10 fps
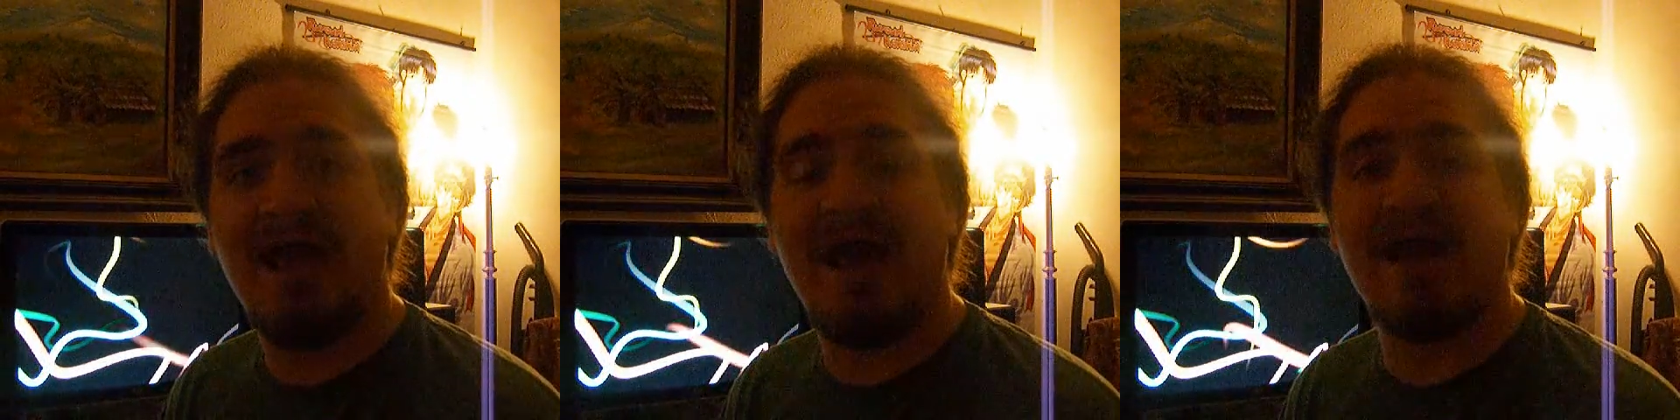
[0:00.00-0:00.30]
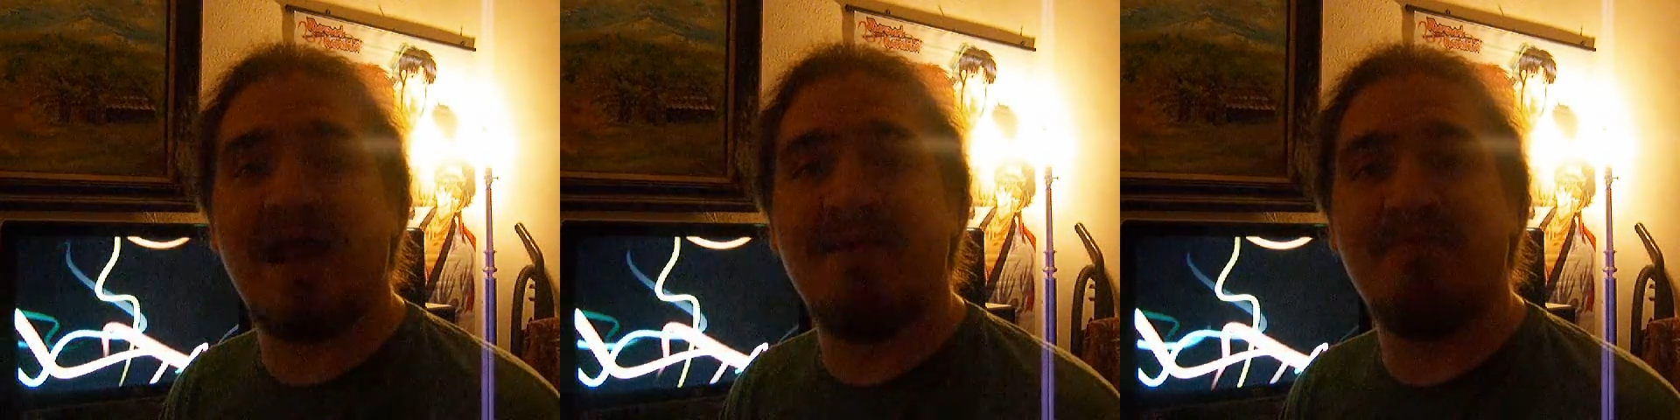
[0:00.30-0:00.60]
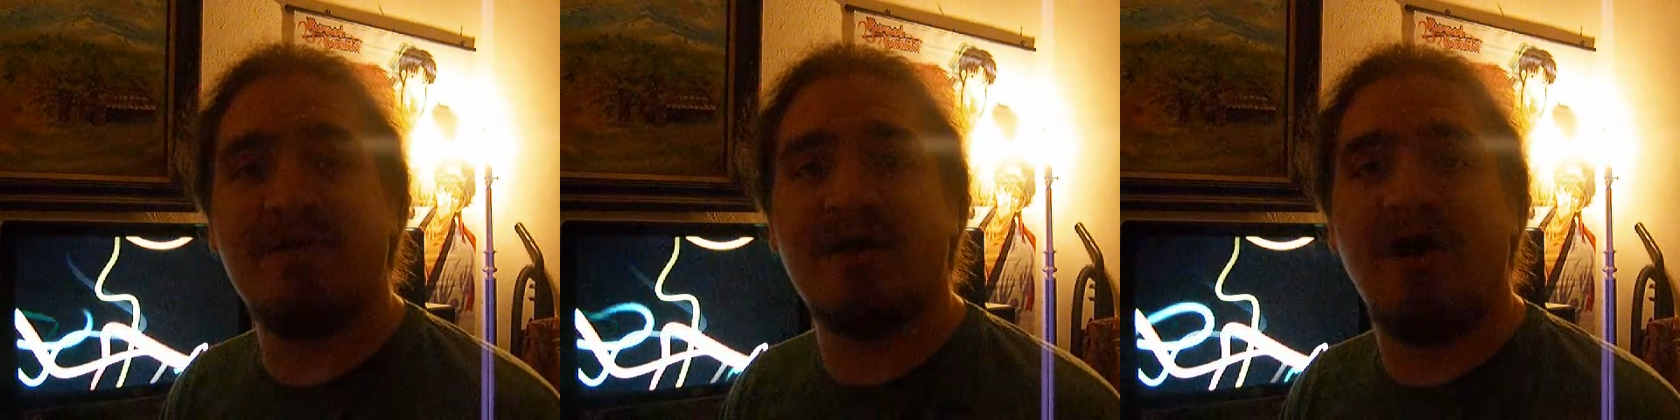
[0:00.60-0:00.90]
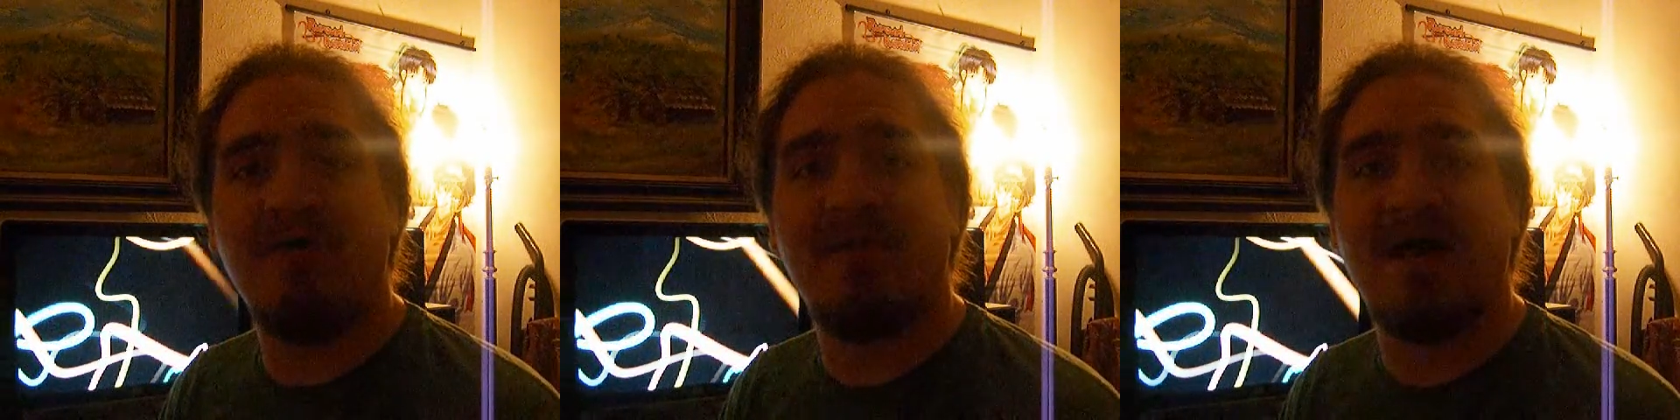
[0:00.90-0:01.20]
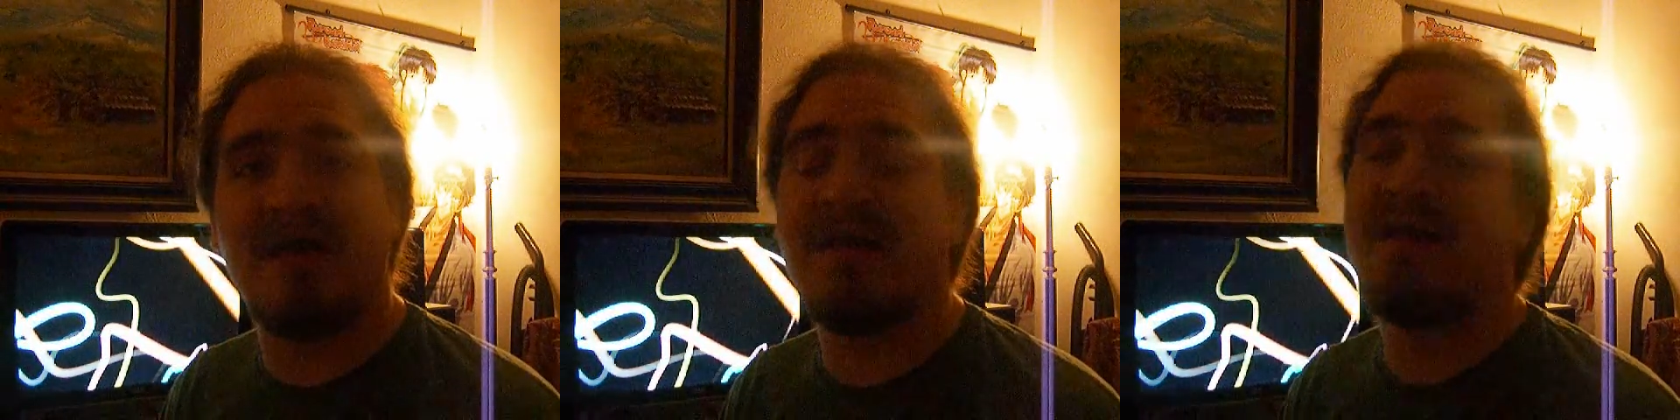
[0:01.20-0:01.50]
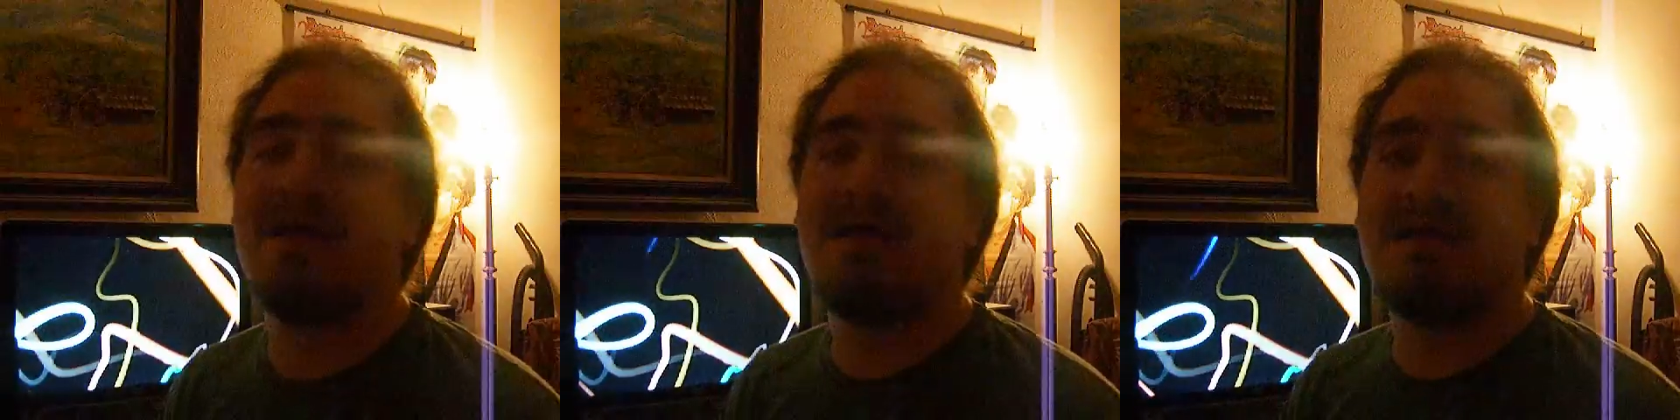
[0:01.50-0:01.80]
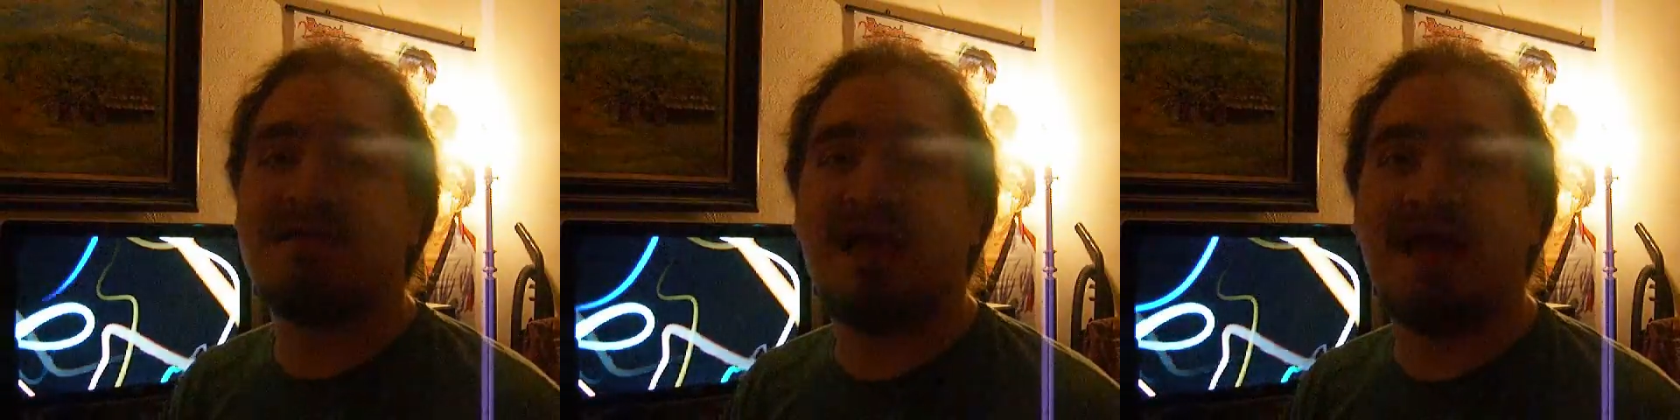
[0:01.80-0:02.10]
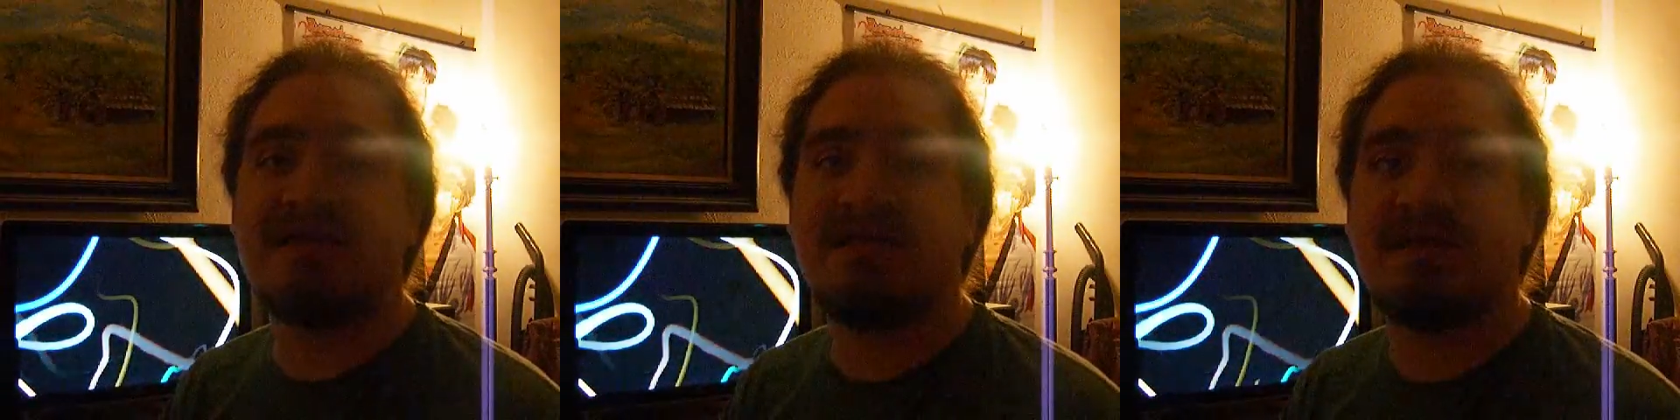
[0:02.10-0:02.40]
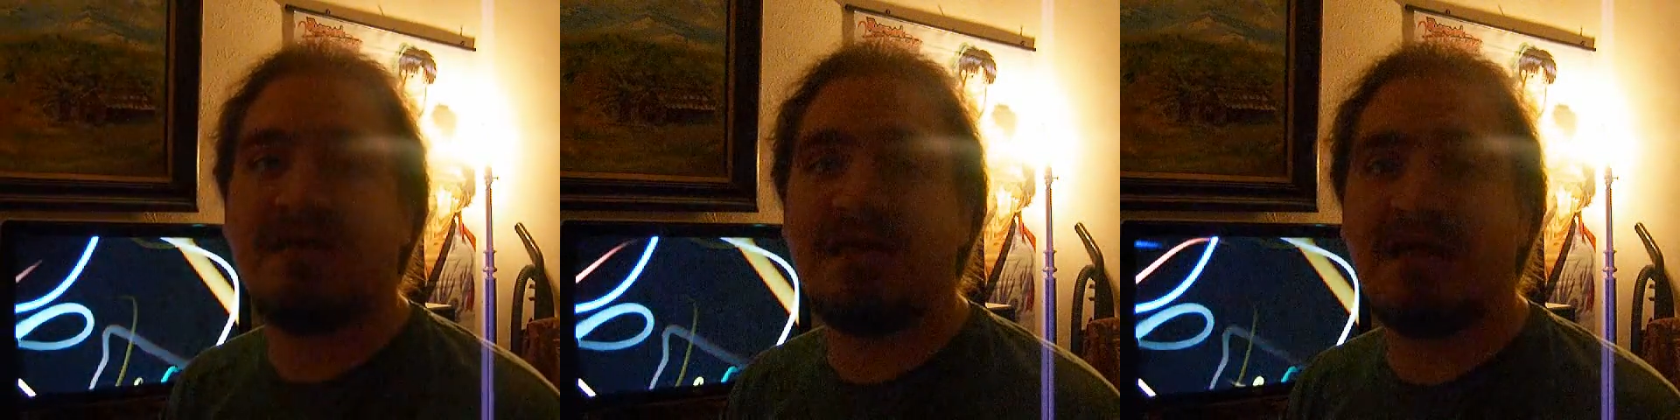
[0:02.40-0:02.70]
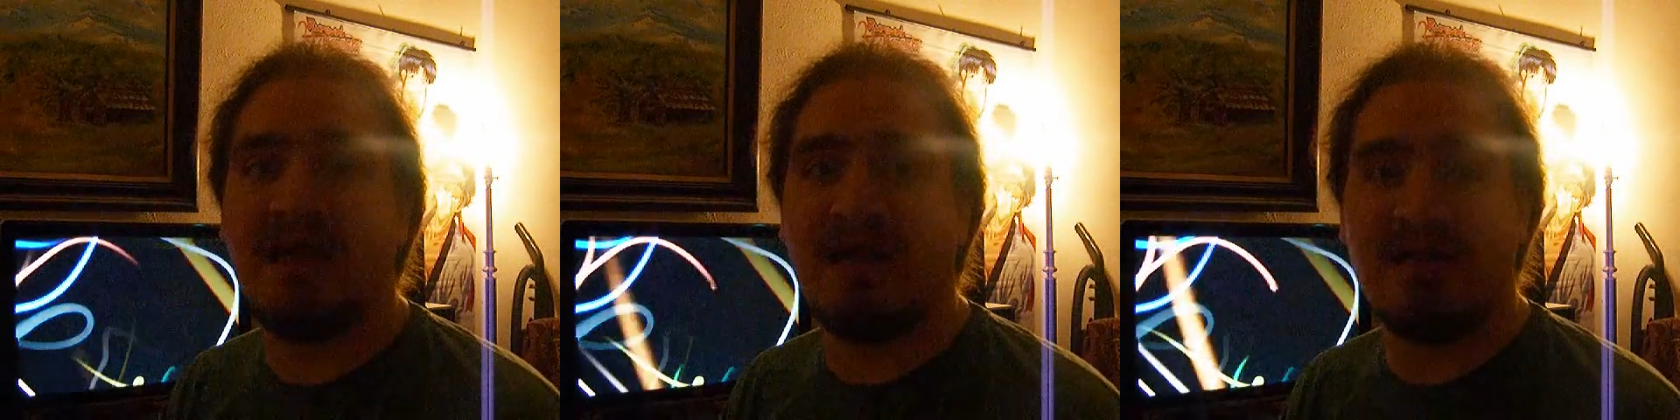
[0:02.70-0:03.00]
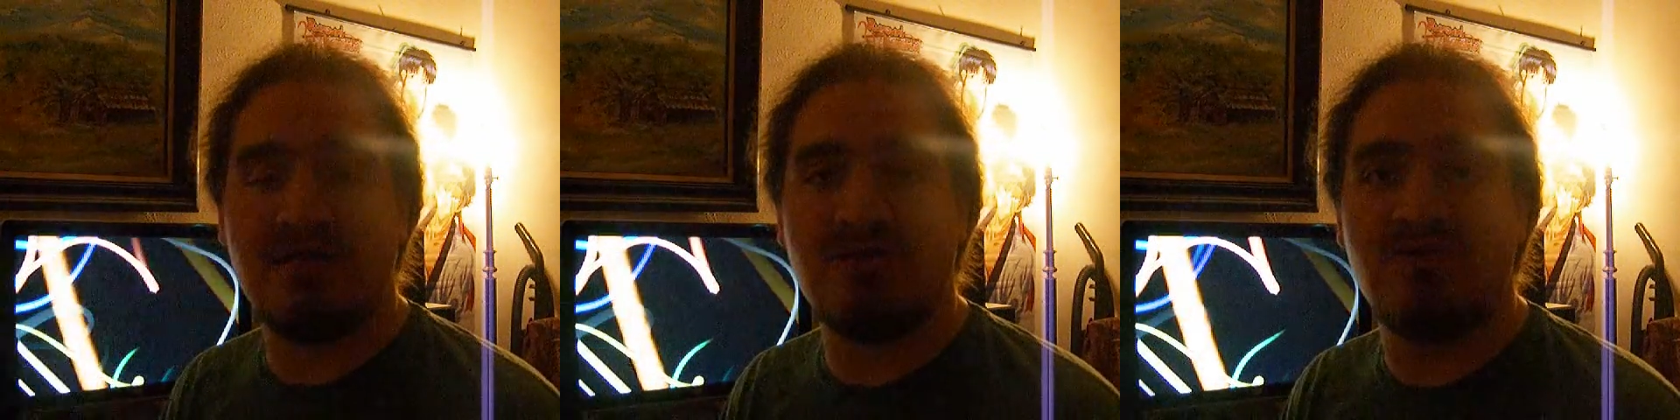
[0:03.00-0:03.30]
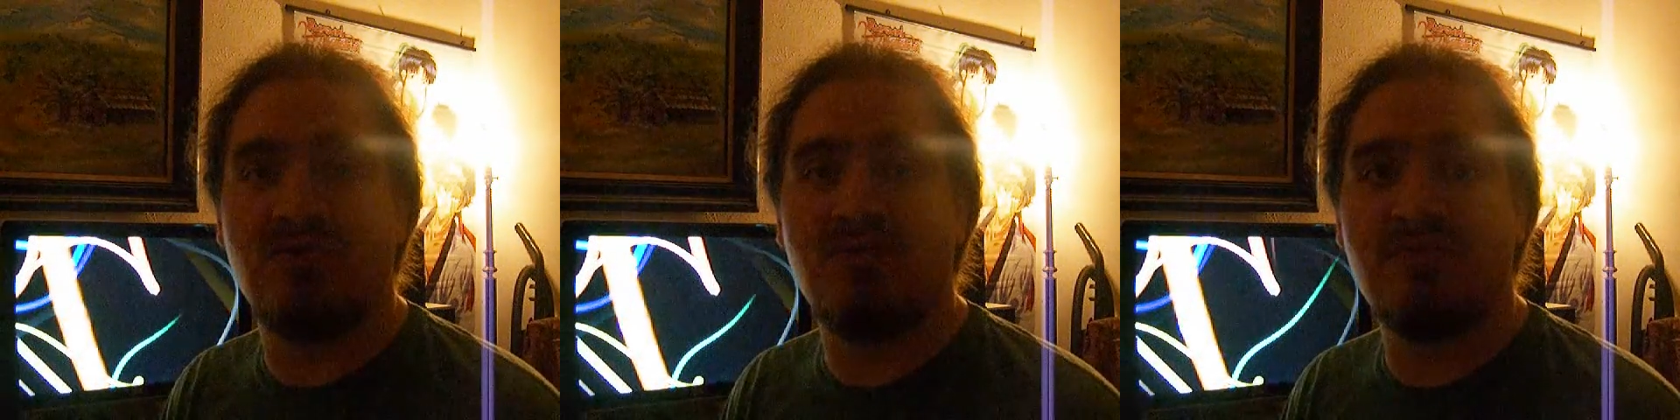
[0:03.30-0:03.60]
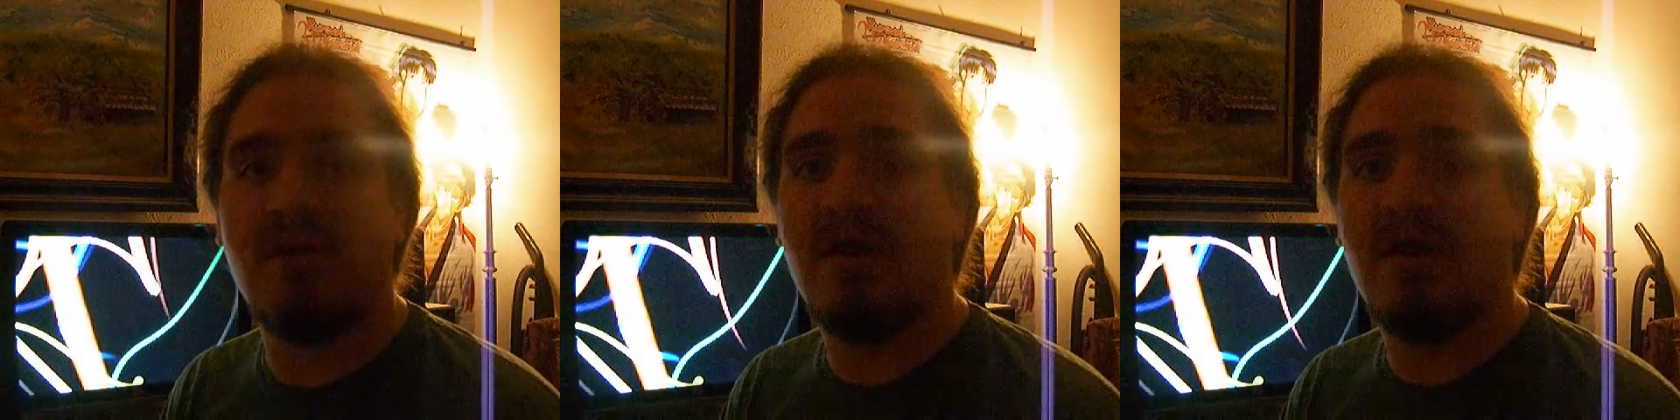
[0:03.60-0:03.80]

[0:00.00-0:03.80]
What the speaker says: and I am putting all my stats into